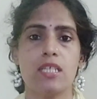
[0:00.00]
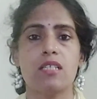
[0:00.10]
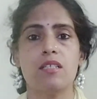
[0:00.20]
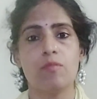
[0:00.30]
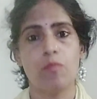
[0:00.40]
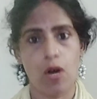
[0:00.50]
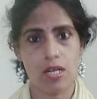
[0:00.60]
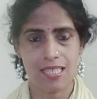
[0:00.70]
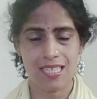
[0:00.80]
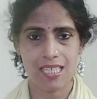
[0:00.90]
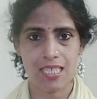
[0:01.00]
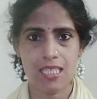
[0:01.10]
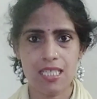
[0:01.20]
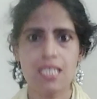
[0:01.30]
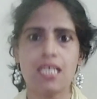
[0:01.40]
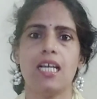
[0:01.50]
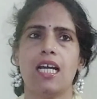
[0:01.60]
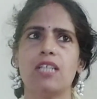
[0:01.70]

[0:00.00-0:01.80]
is Bos indicus,